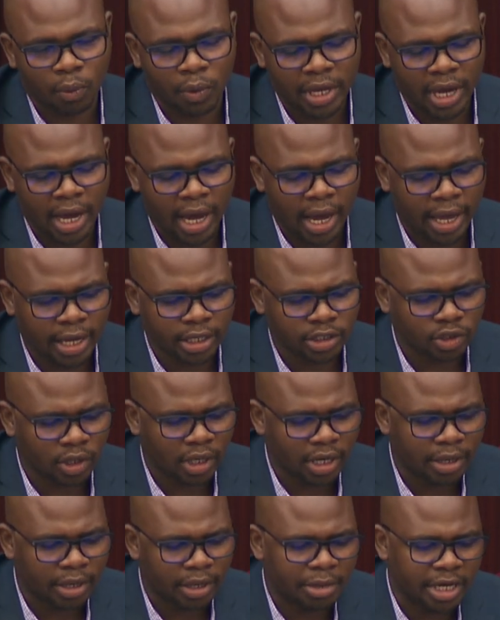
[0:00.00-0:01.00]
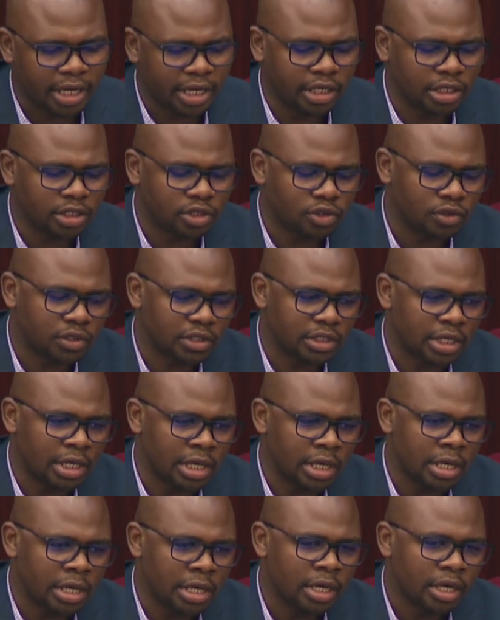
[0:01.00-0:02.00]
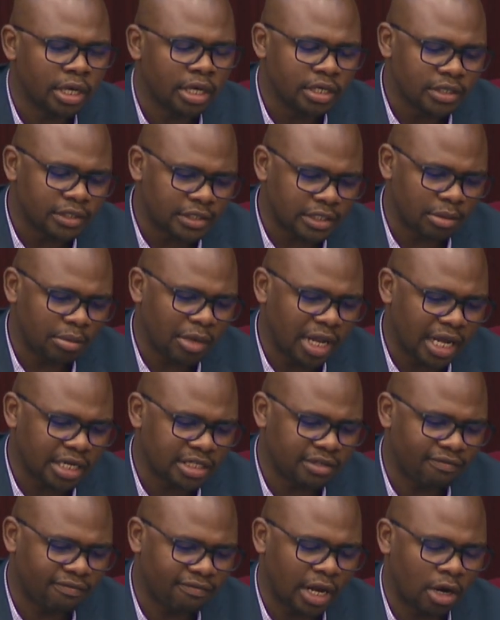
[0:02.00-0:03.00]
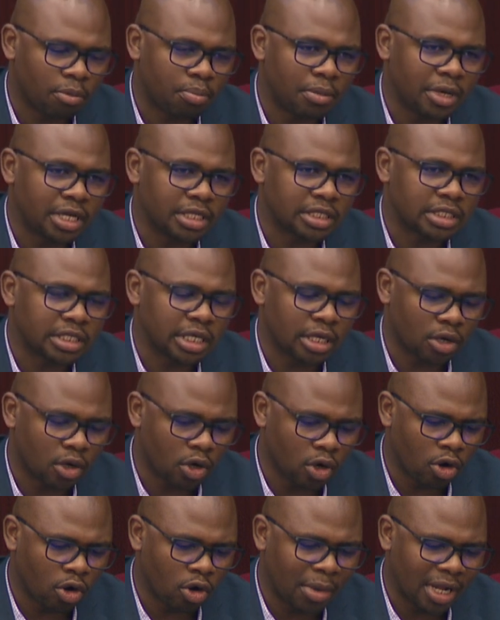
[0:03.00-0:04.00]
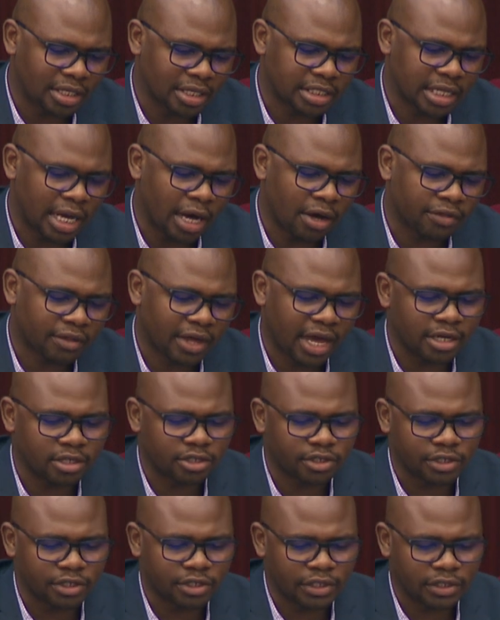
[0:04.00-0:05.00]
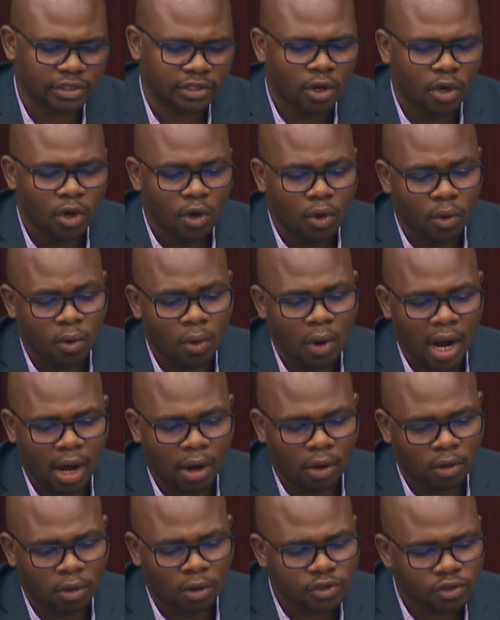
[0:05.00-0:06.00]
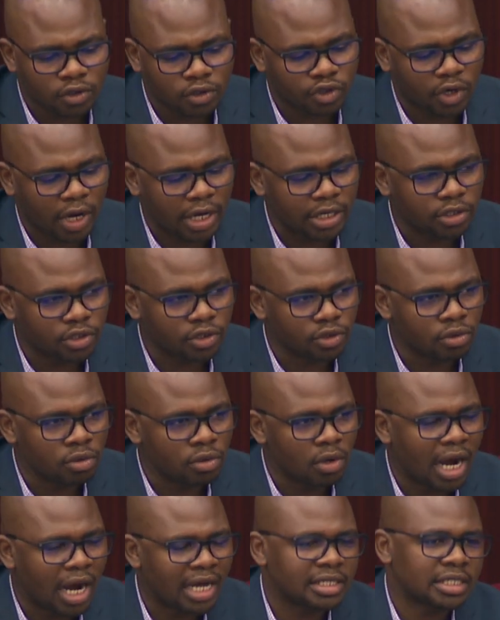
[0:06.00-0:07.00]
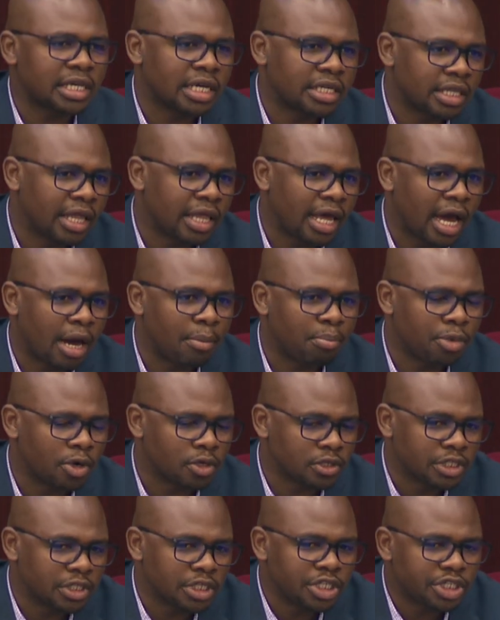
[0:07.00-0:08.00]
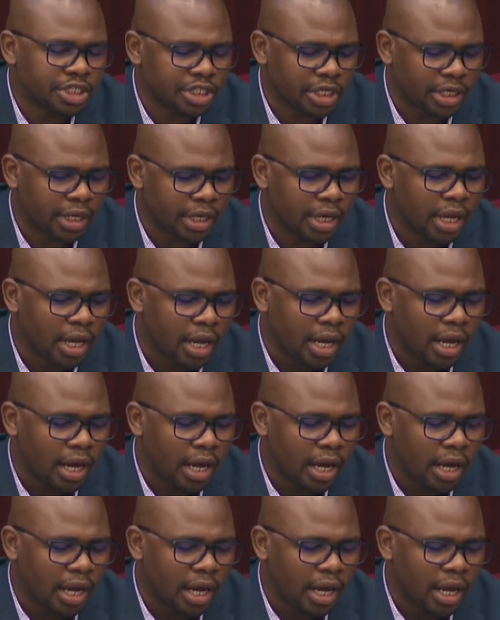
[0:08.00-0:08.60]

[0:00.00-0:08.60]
We are actually beginning to see similar developments in global south countries who are also trying to assert their position